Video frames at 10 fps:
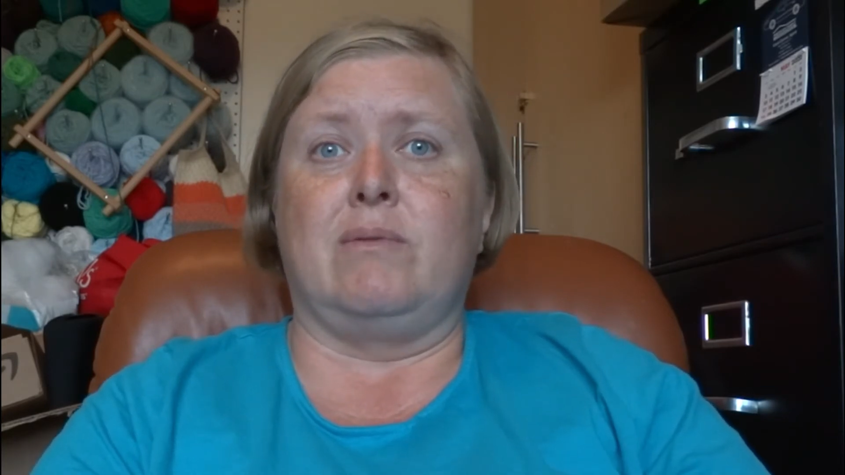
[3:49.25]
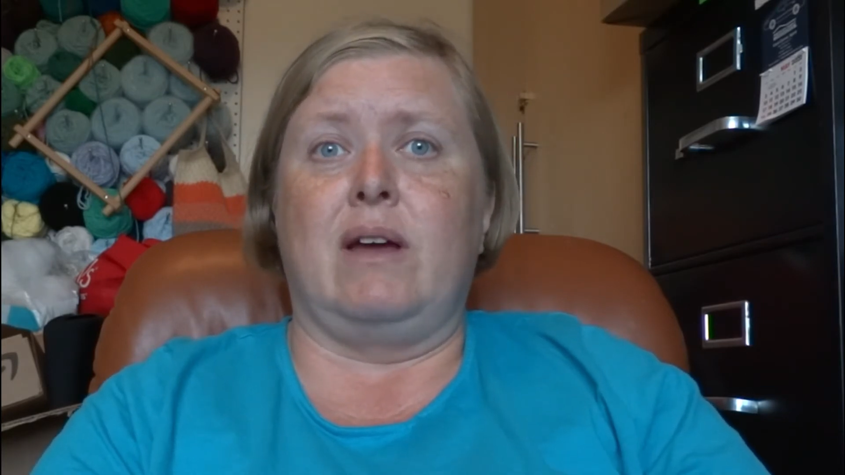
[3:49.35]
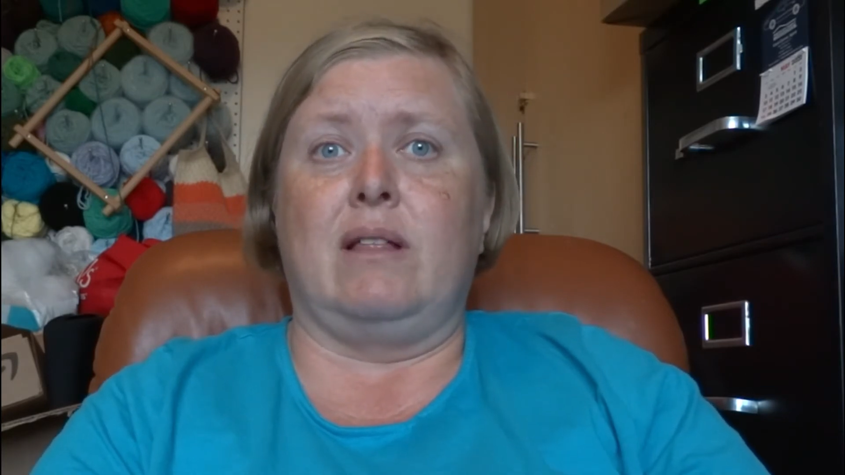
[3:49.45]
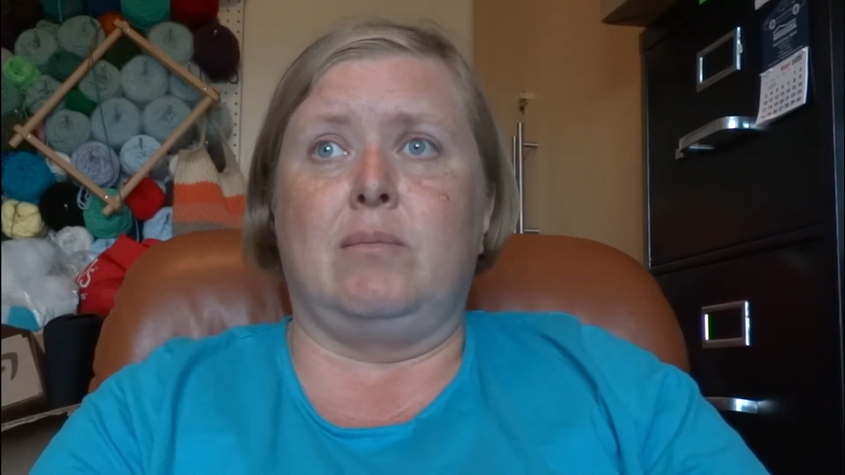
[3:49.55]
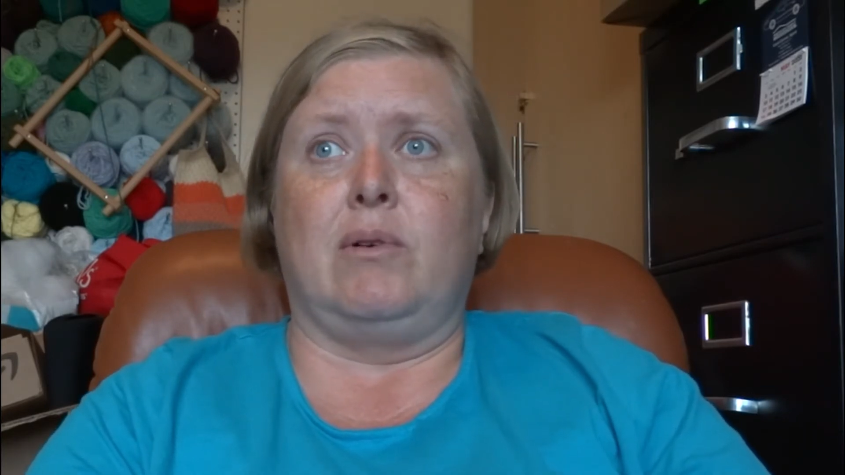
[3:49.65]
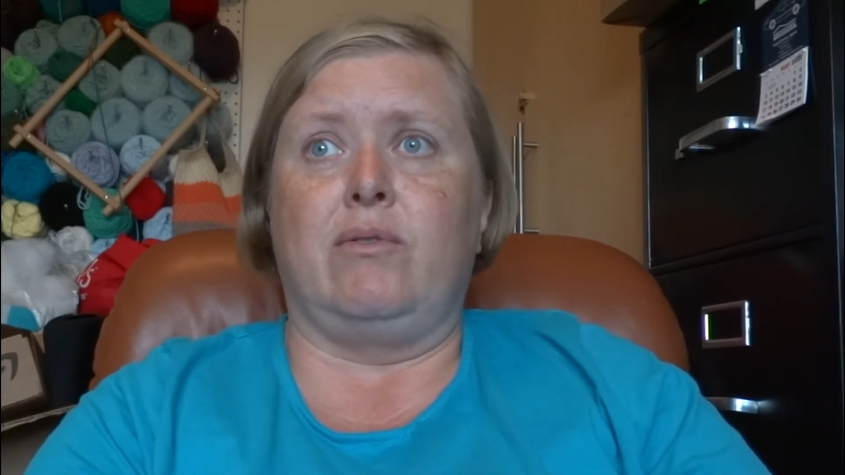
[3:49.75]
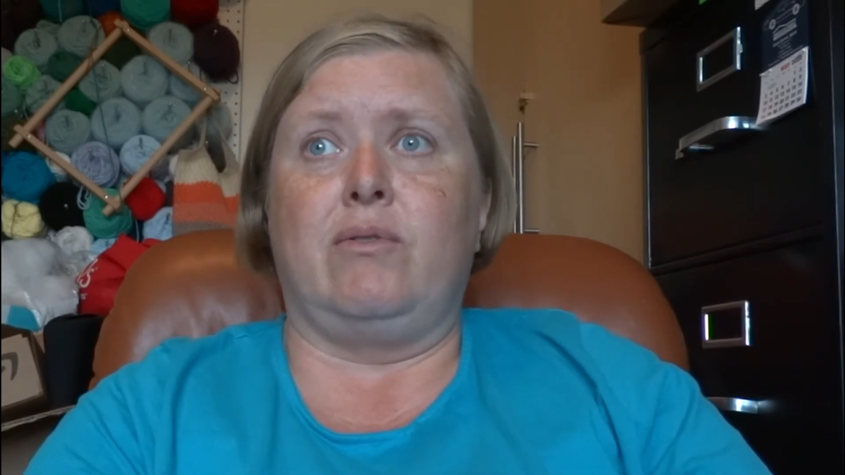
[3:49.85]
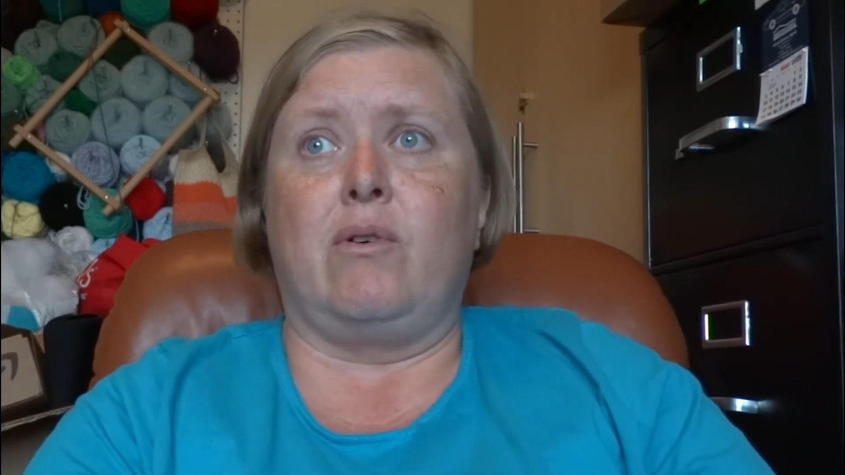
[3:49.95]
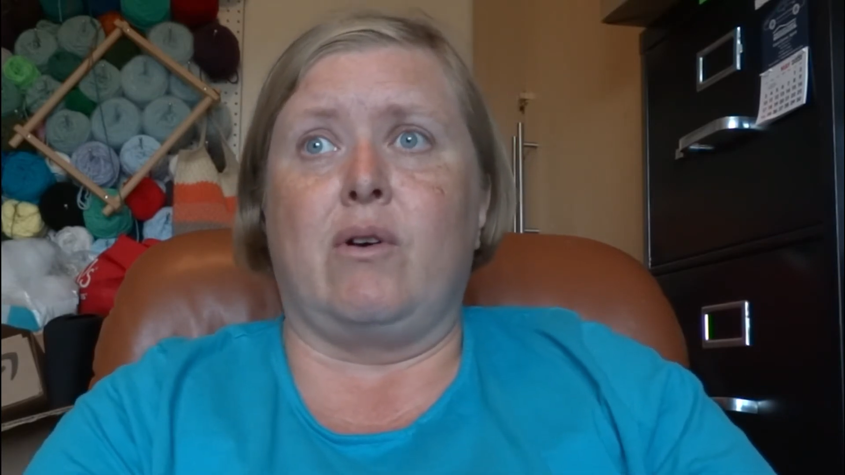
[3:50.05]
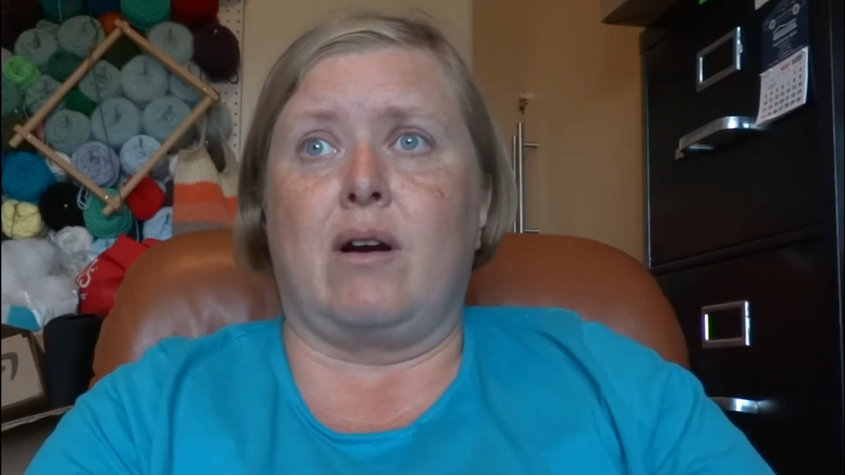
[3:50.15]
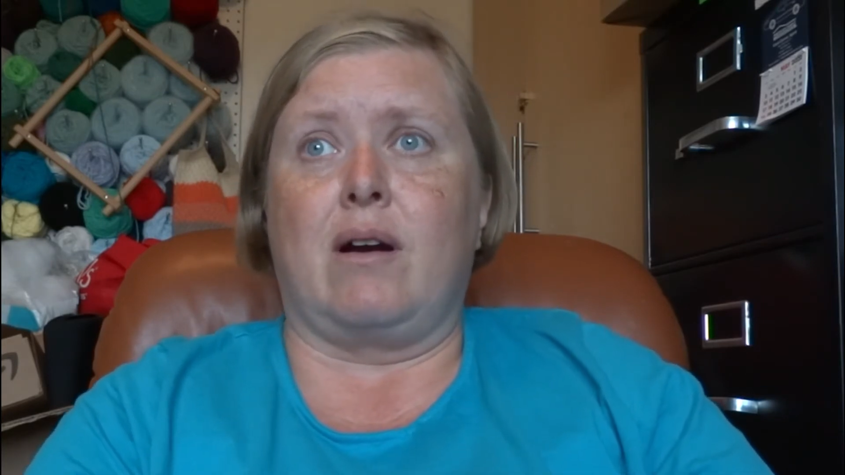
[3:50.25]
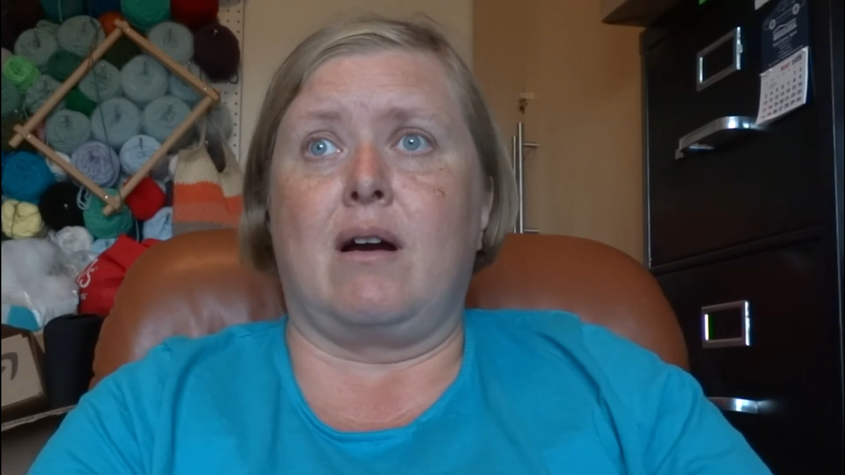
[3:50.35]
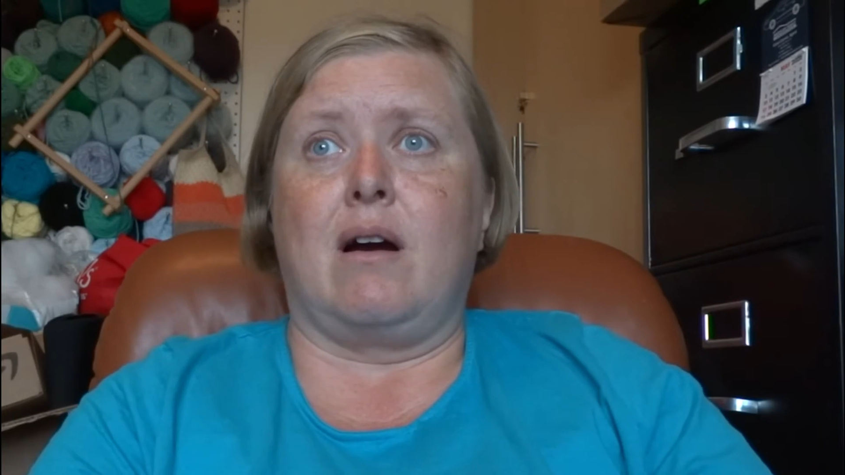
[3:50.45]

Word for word: available for